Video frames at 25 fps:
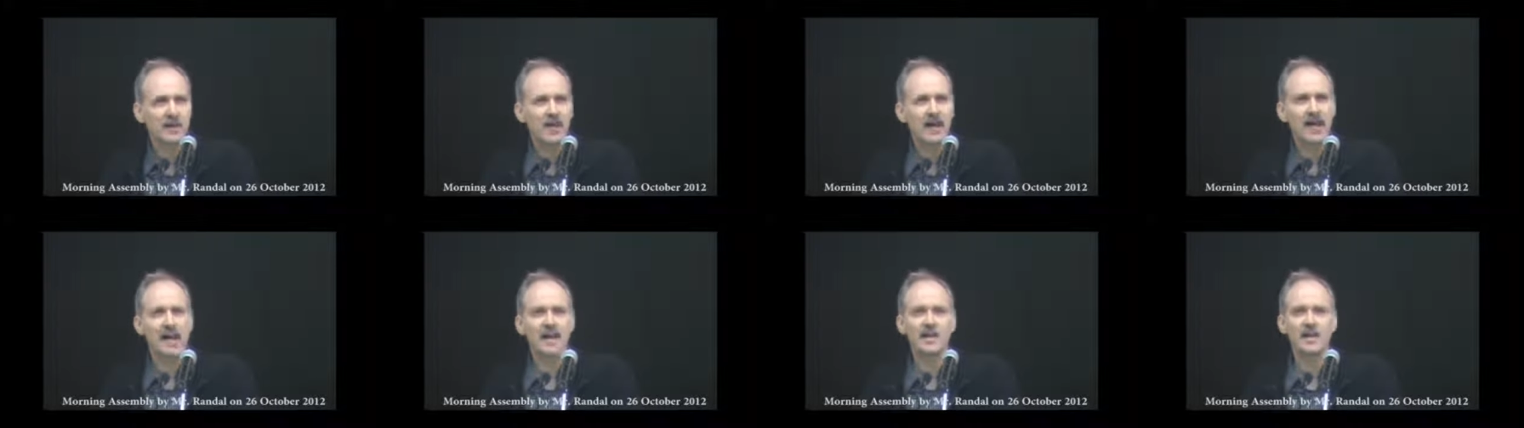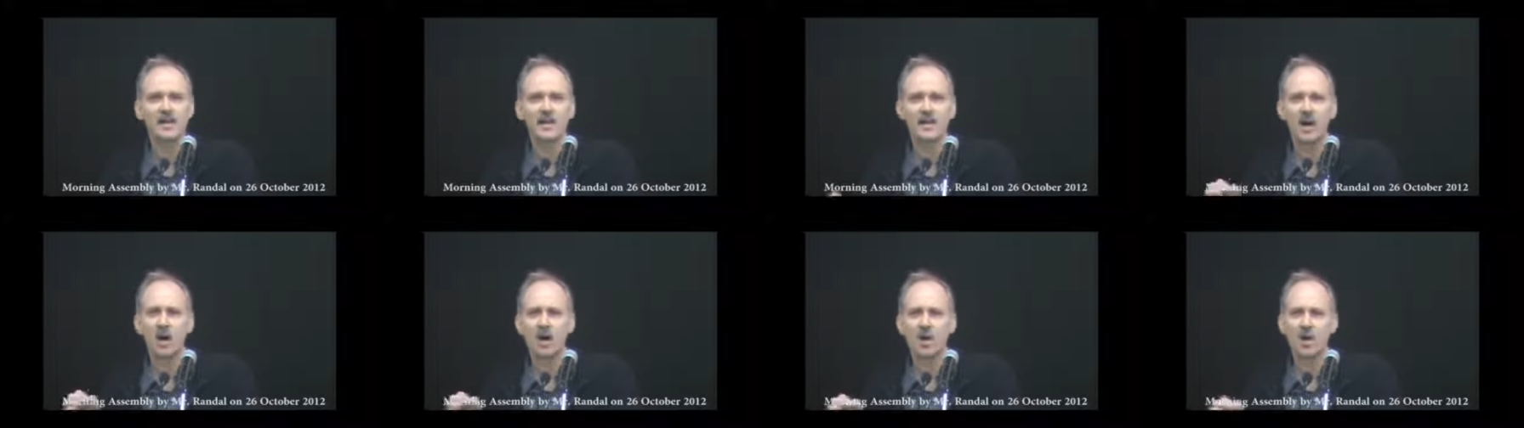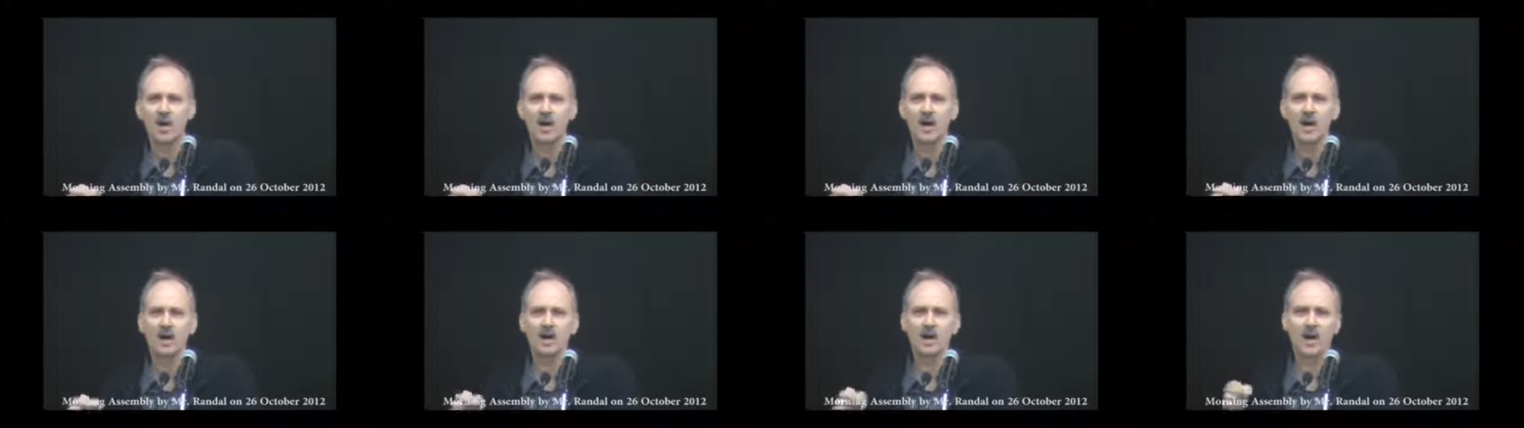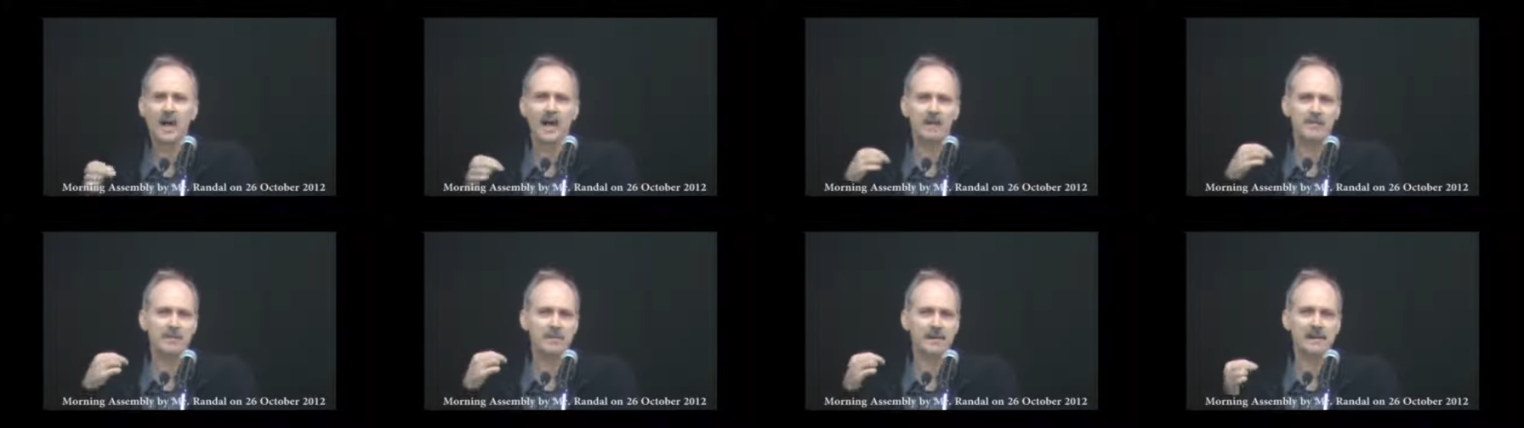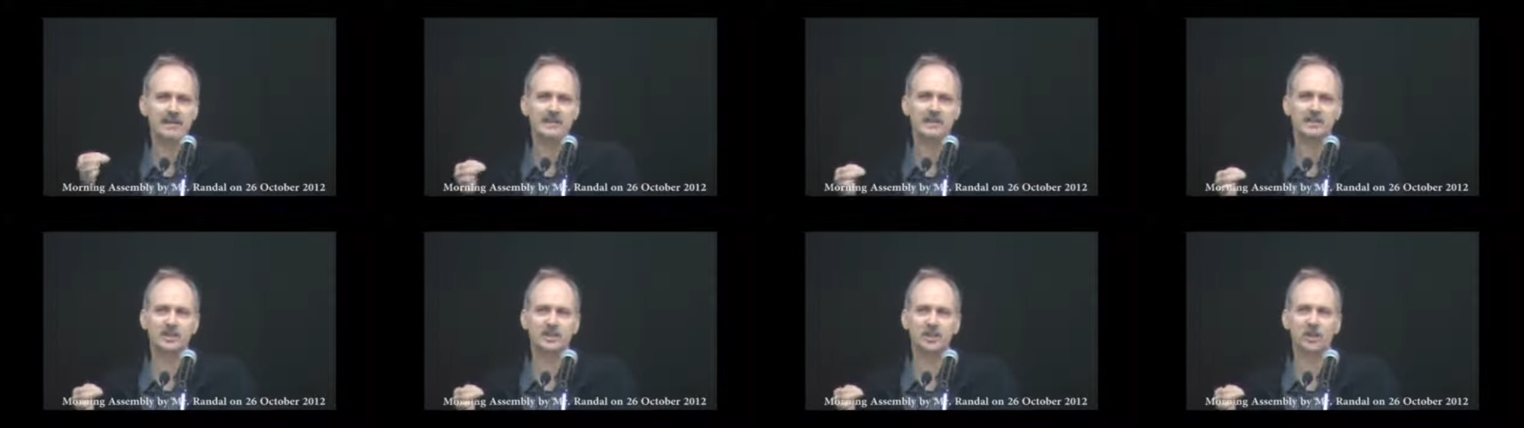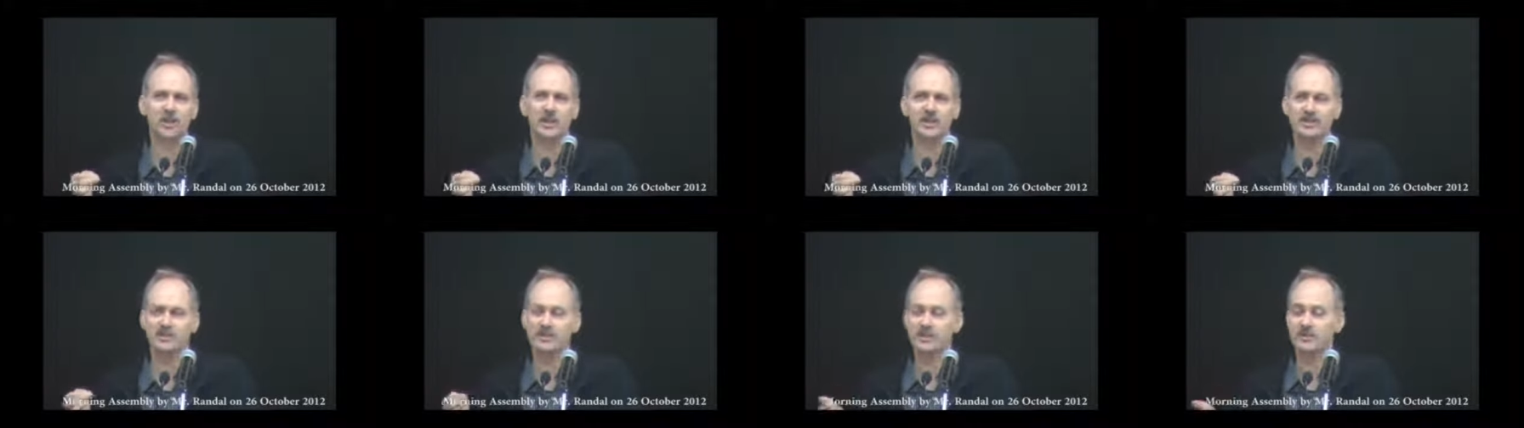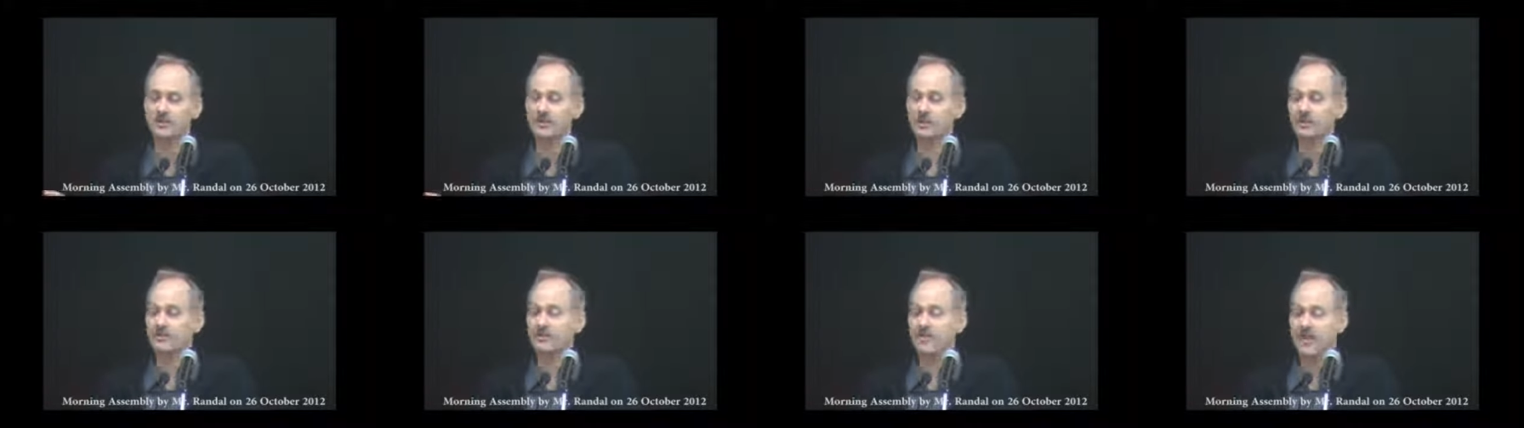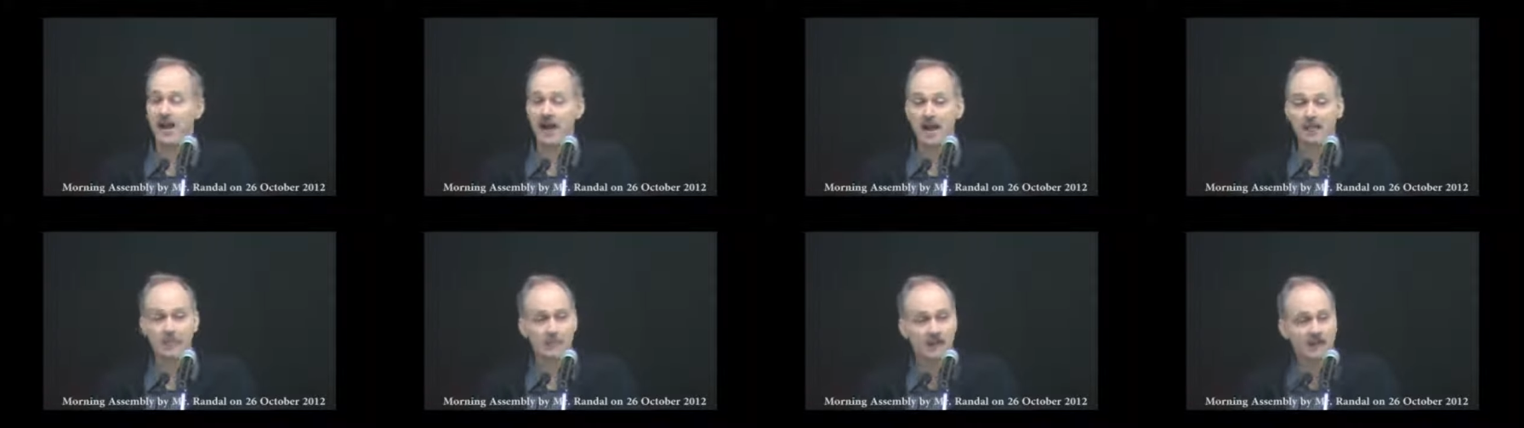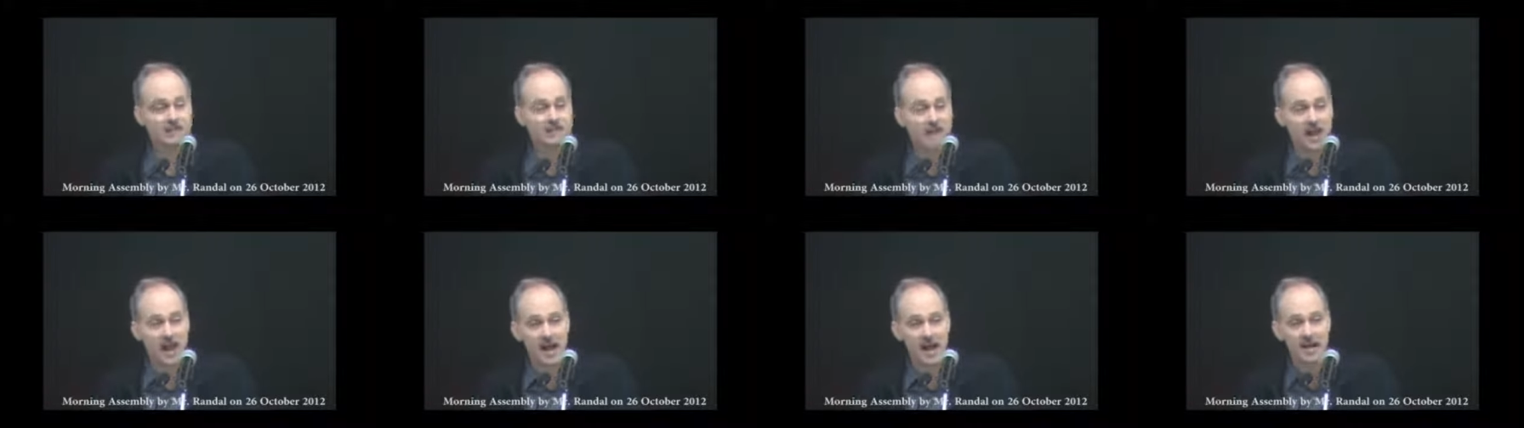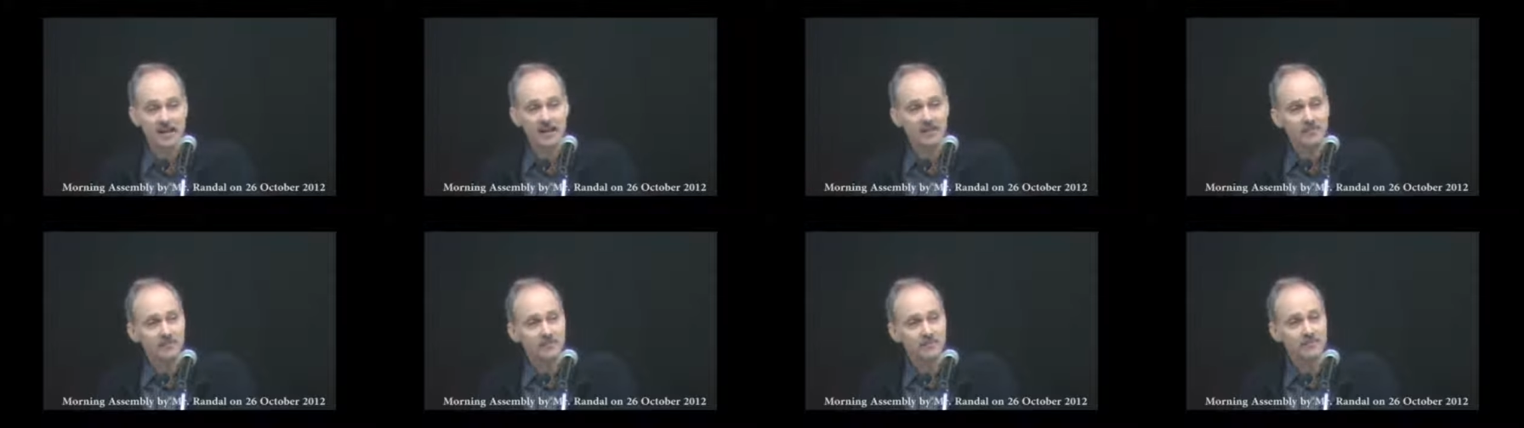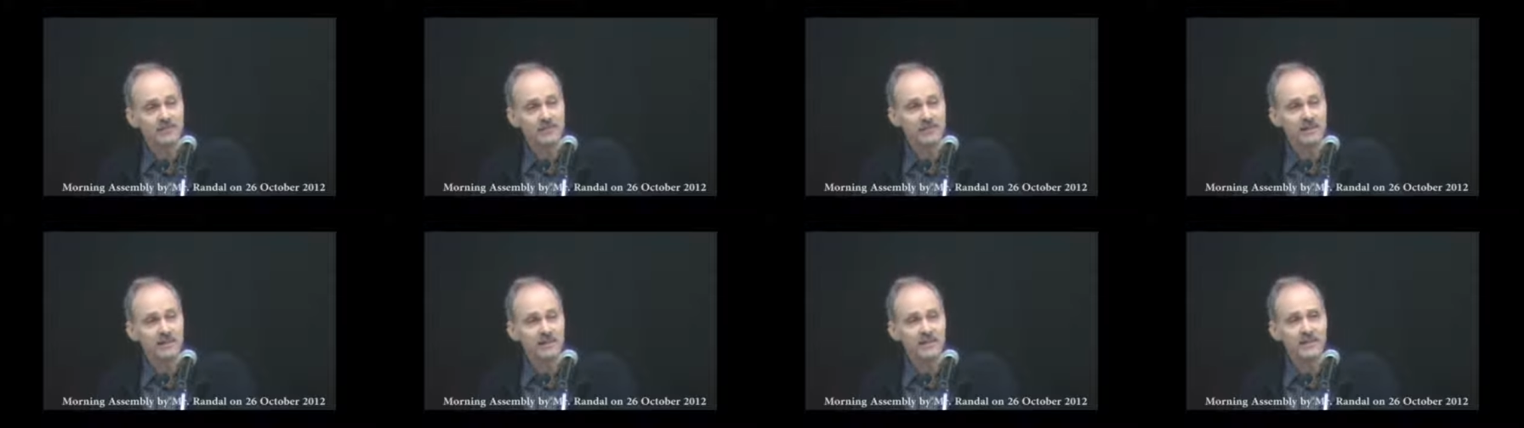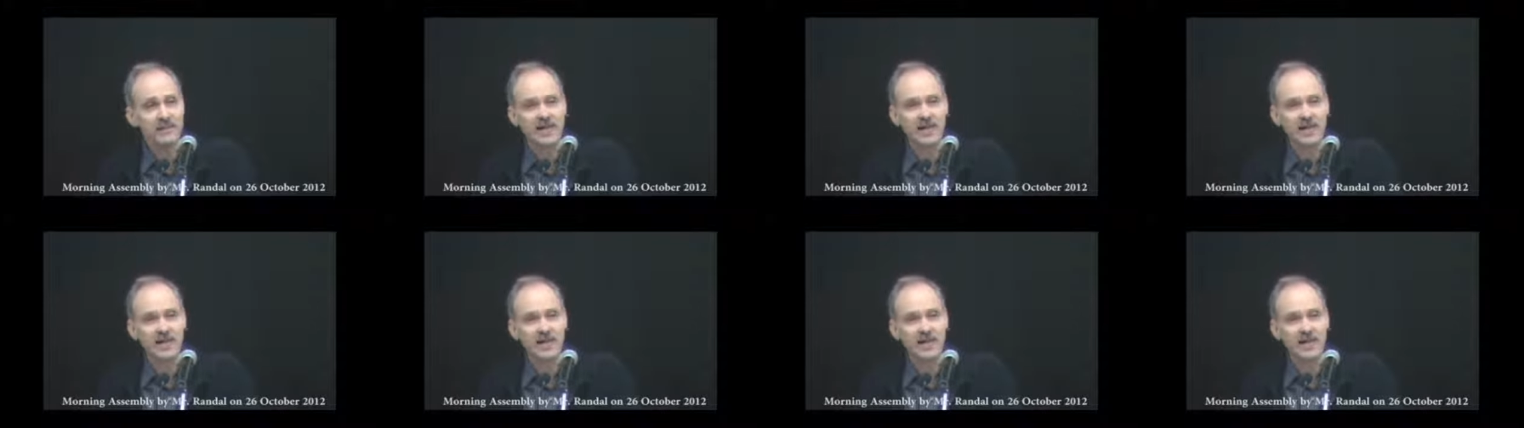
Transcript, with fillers: And Noah had made a choice. He was a family man.